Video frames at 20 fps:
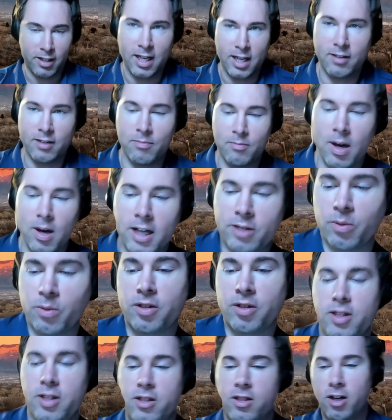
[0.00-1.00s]
They might as
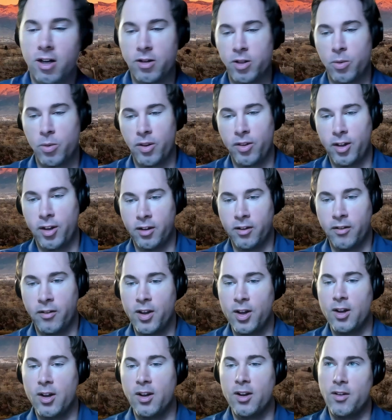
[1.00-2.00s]
well just start doing the
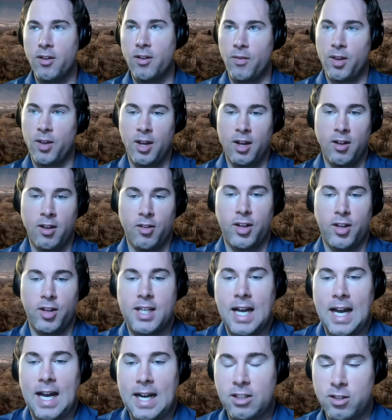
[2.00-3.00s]

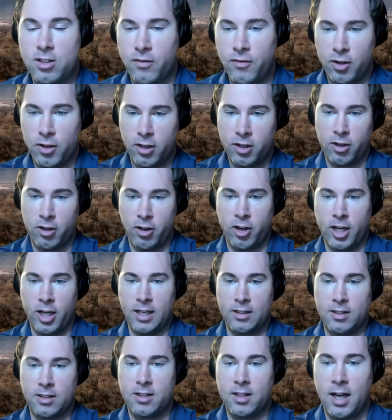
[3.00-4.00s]
tax deferred
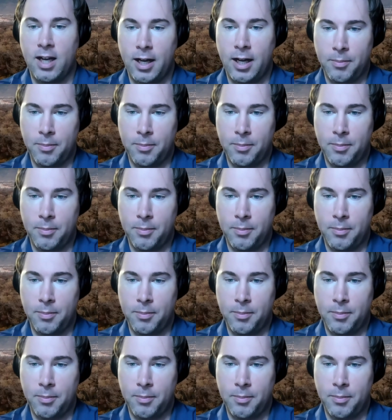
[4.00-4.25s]
earnings.